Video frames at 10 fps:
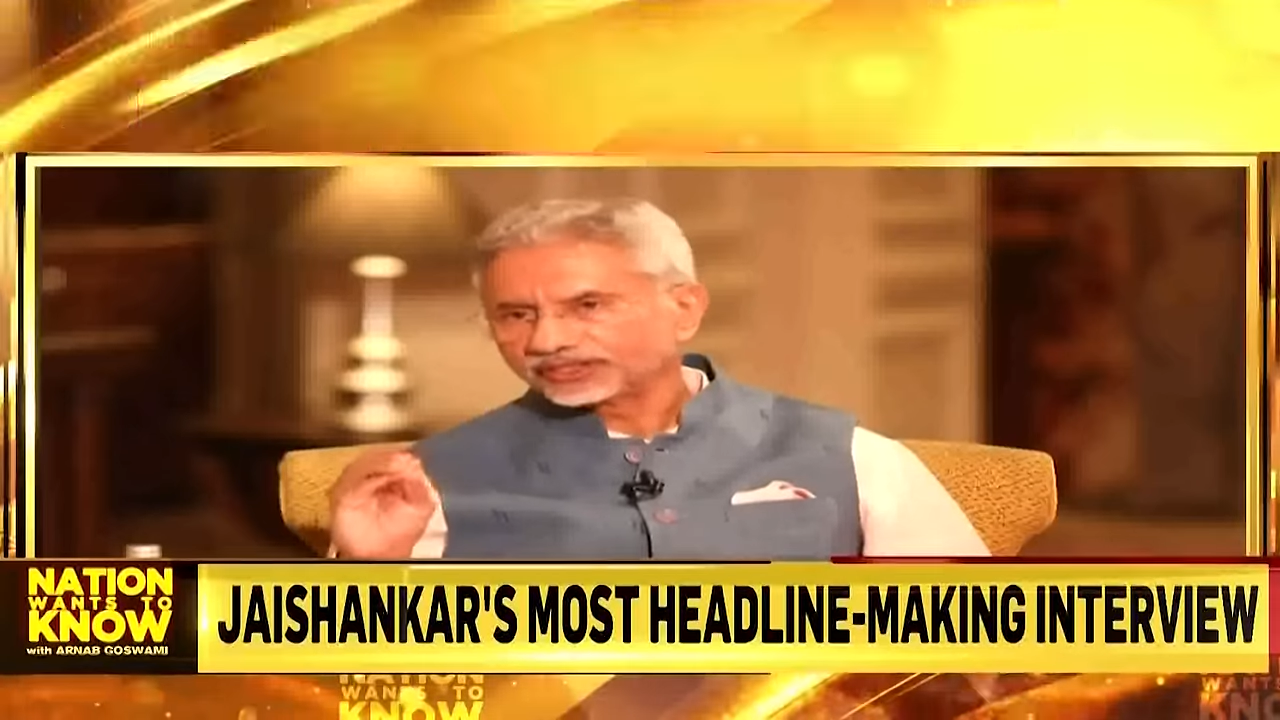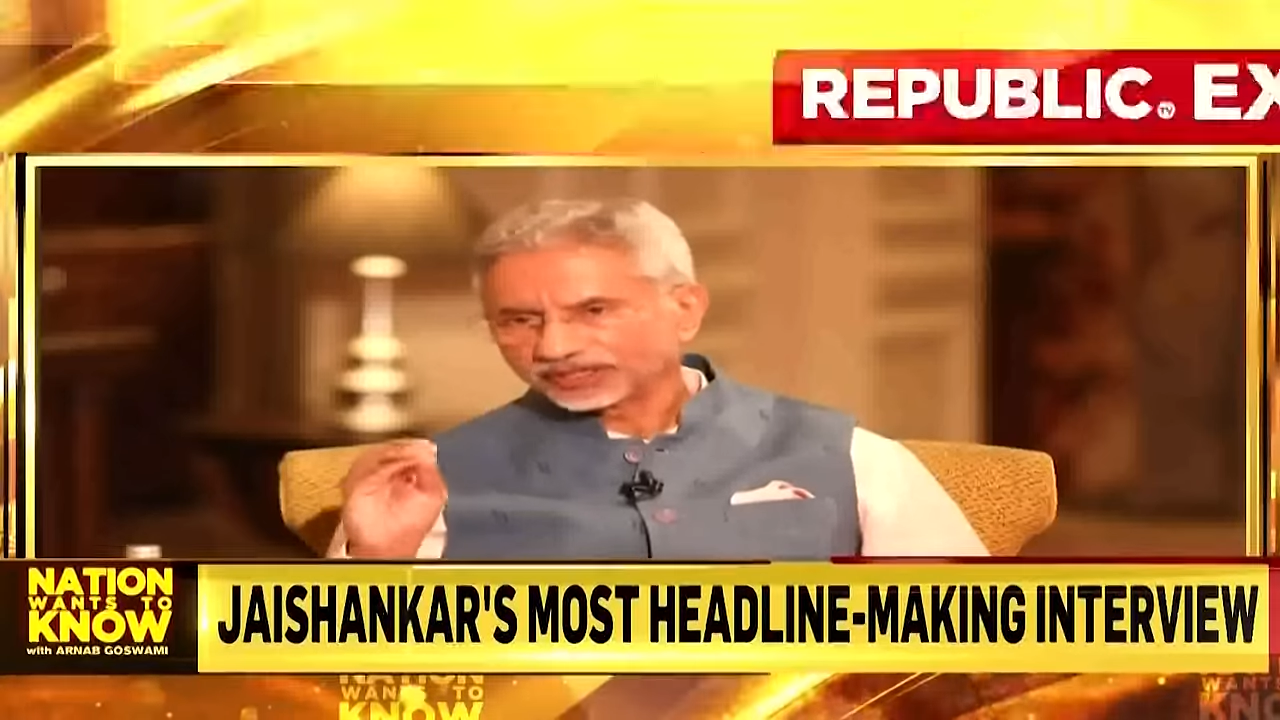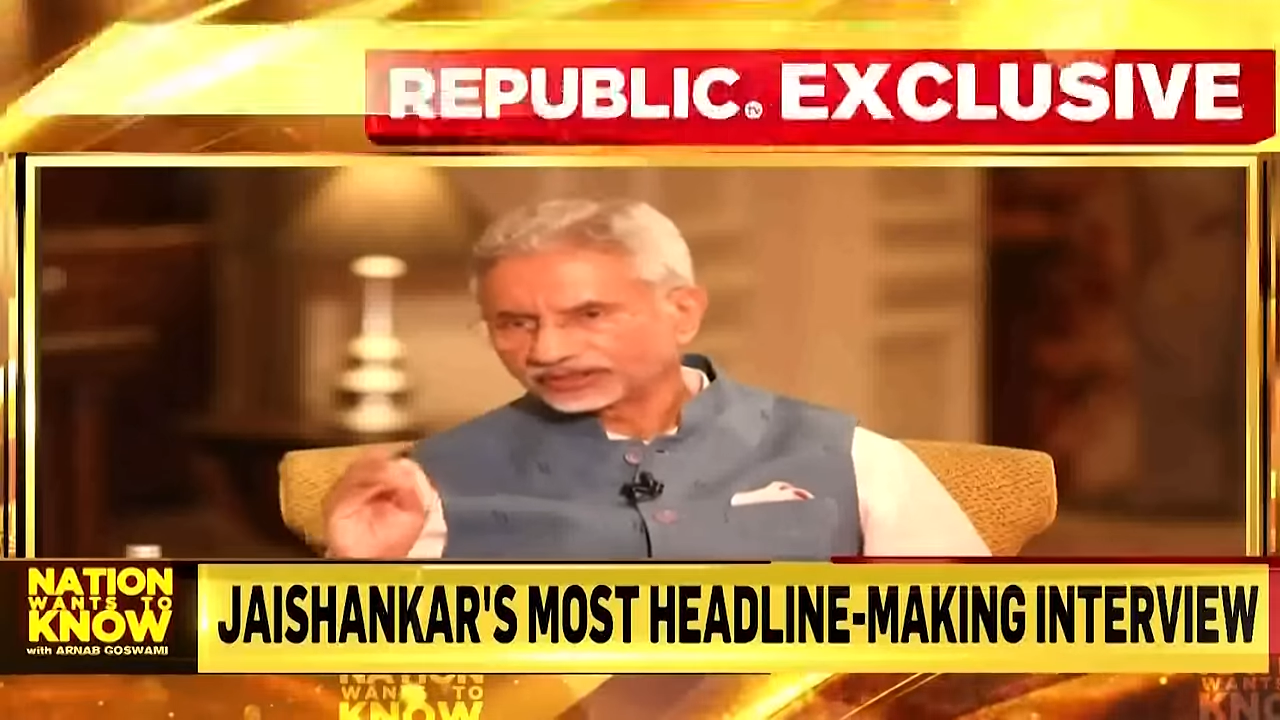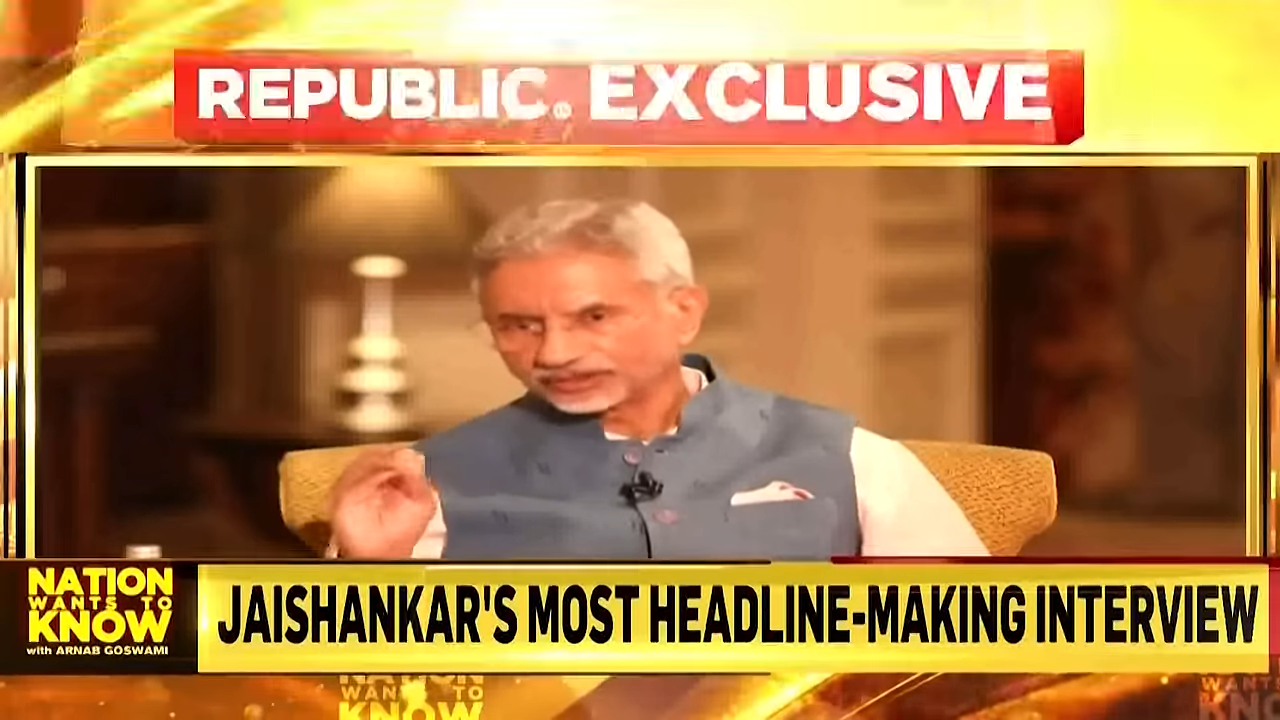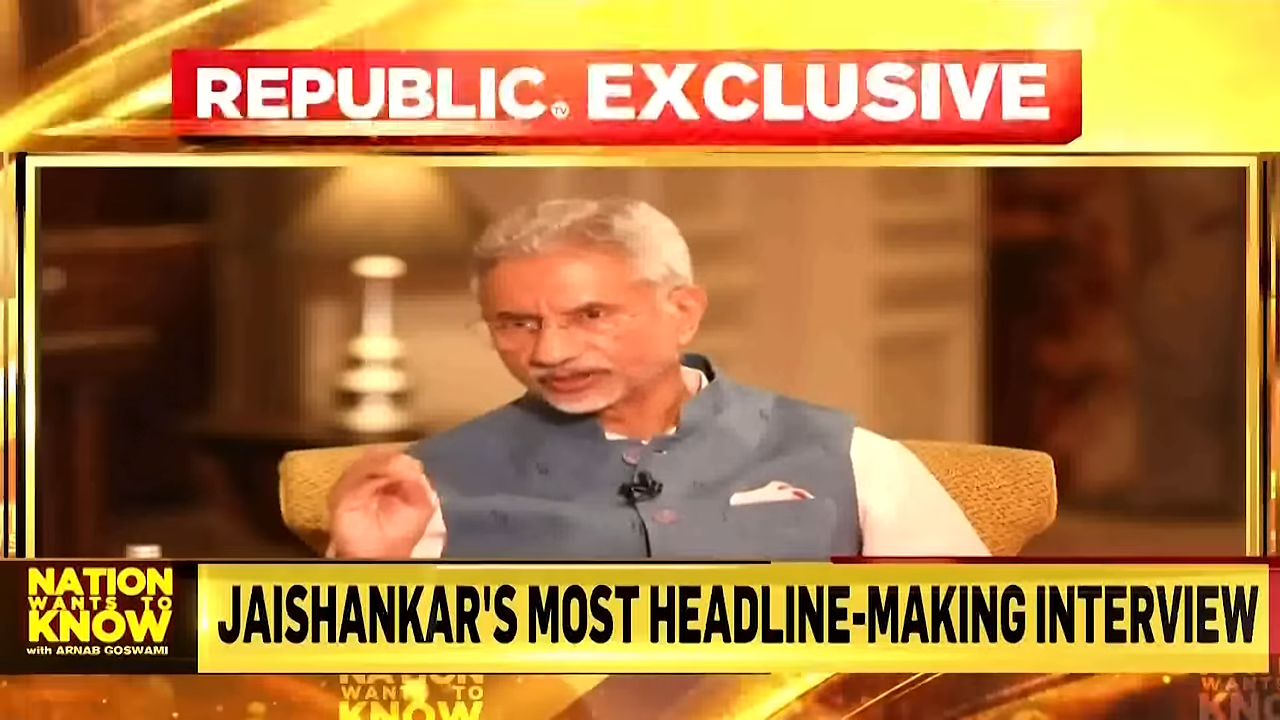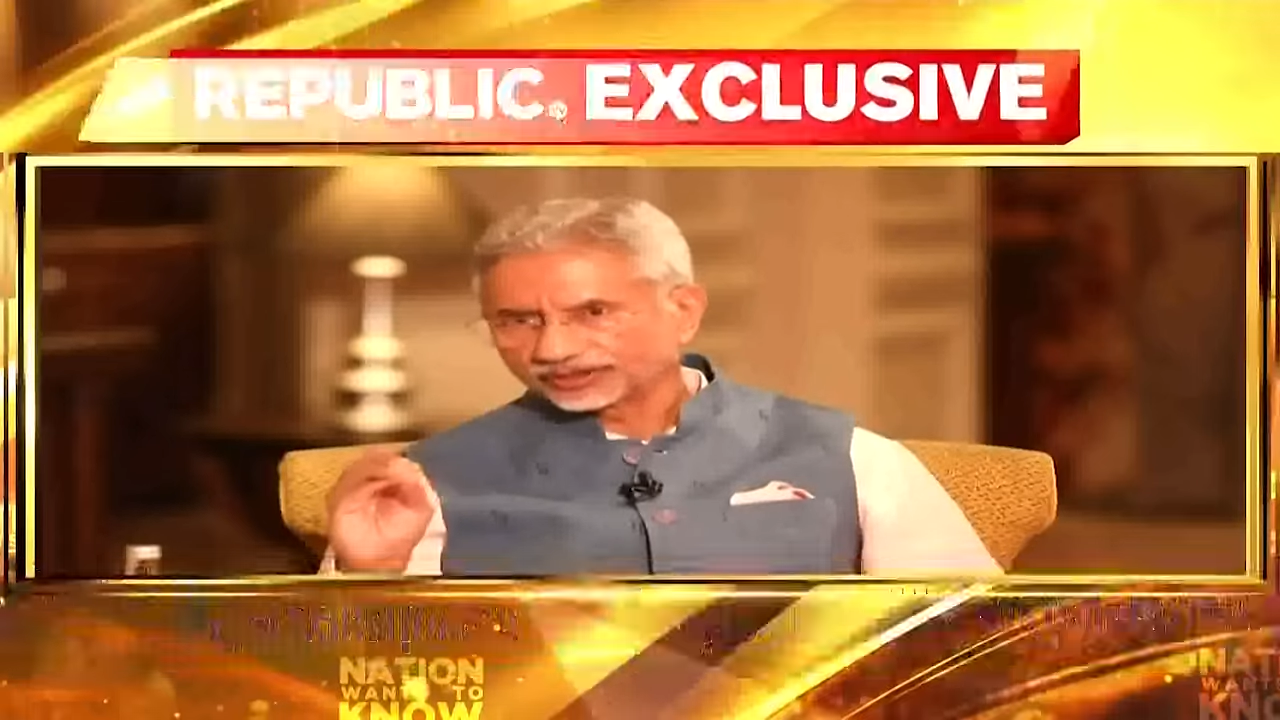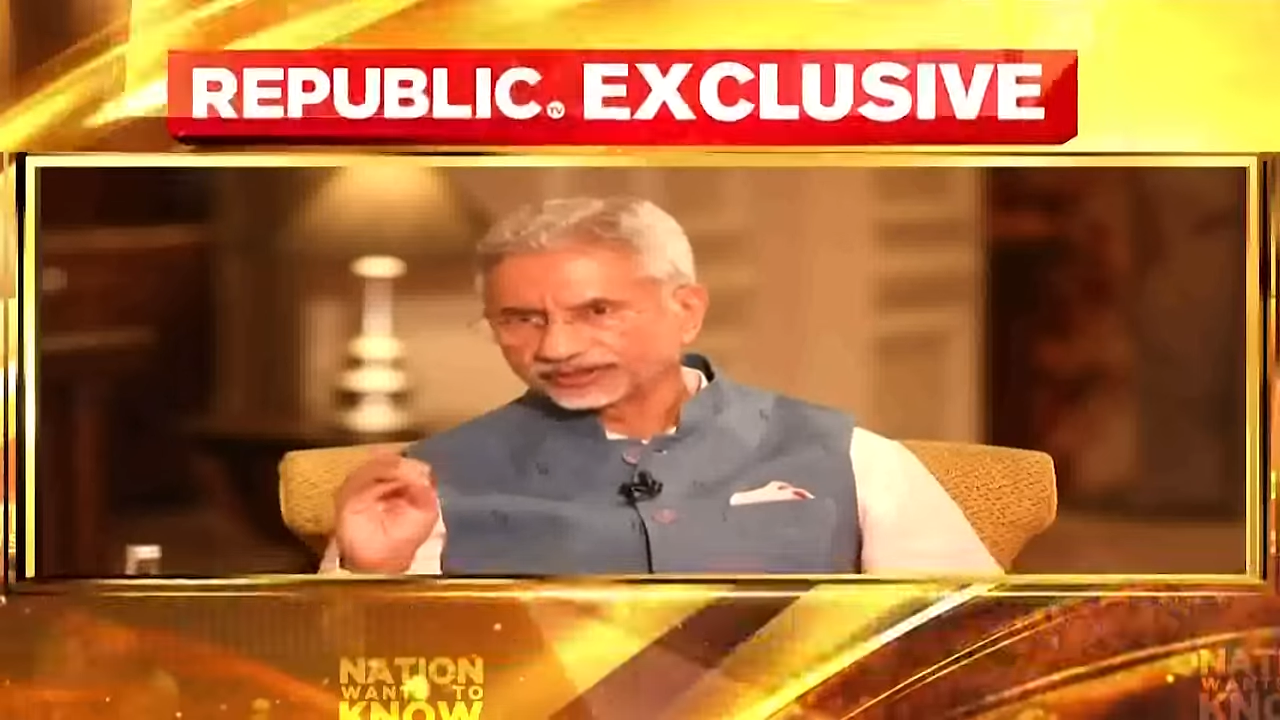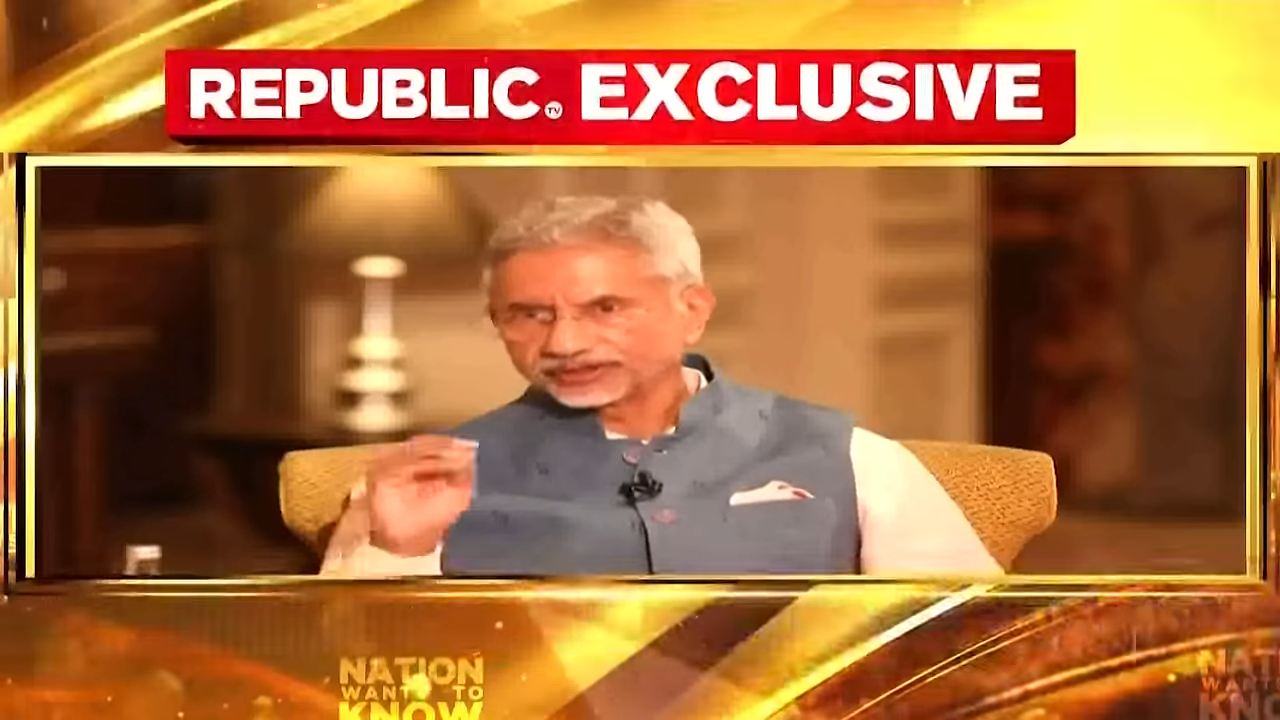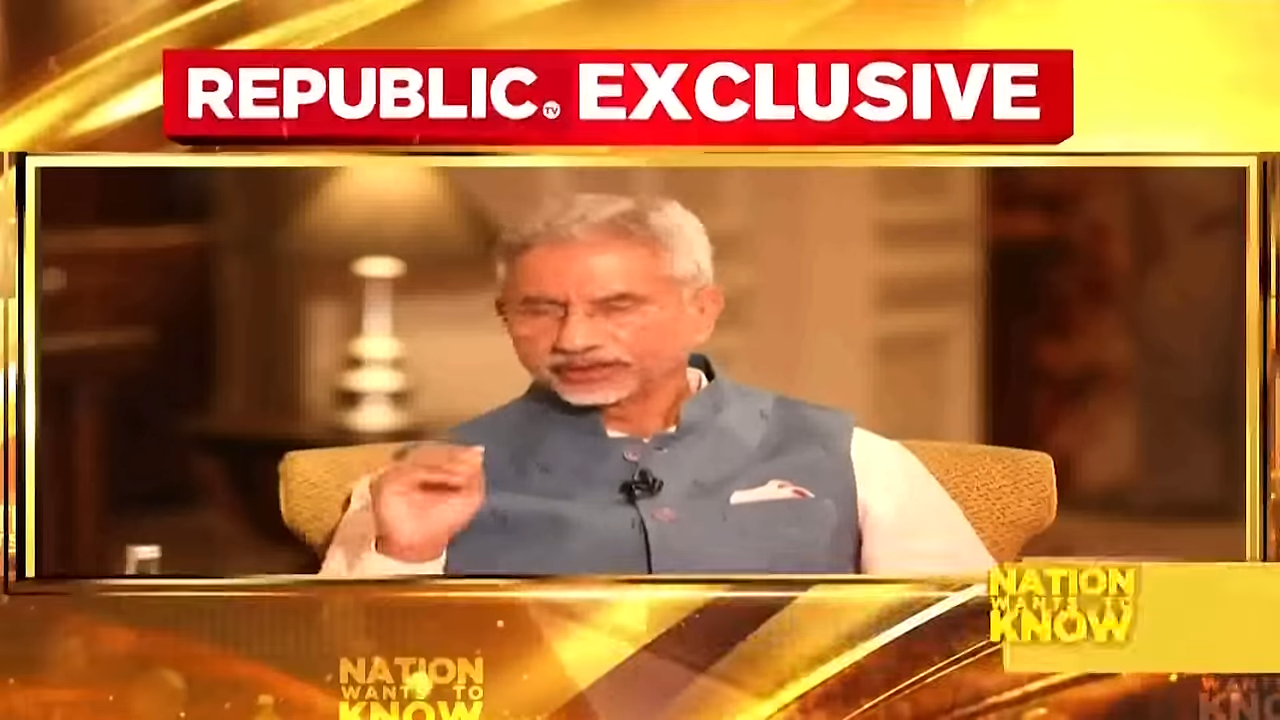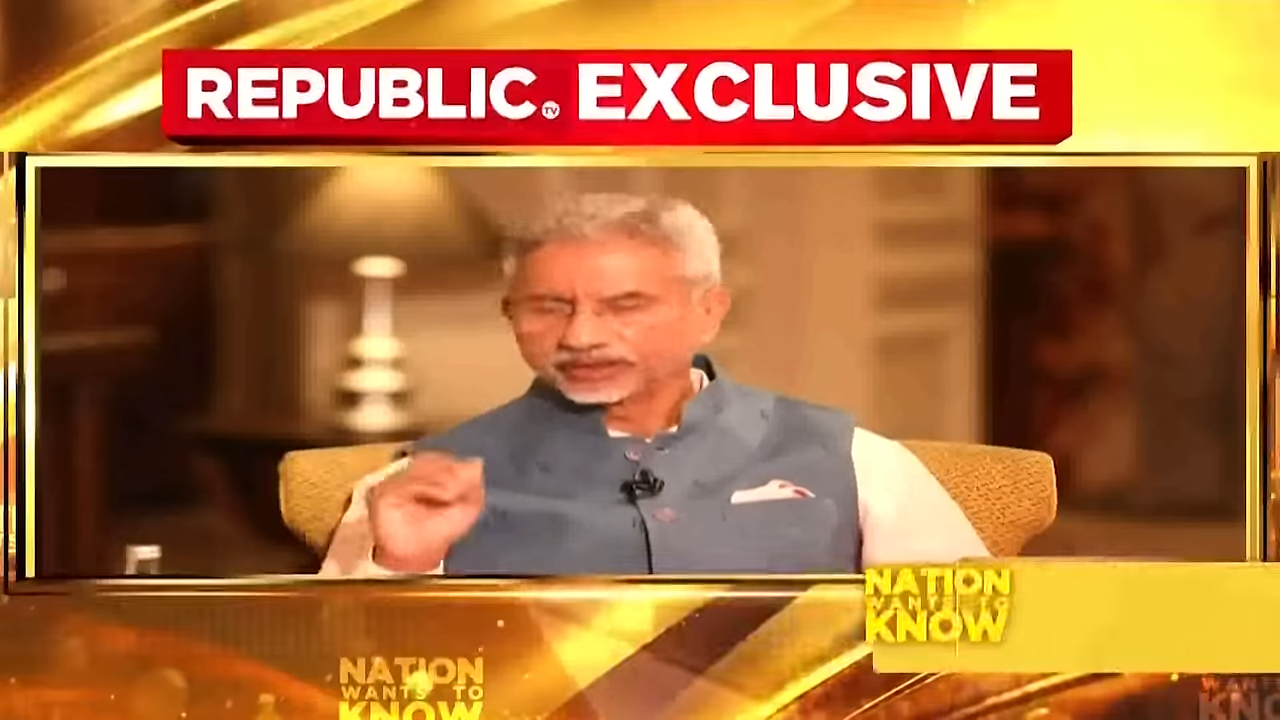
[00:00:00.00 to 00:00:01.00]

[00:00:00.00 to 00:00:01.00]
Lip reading: in our history,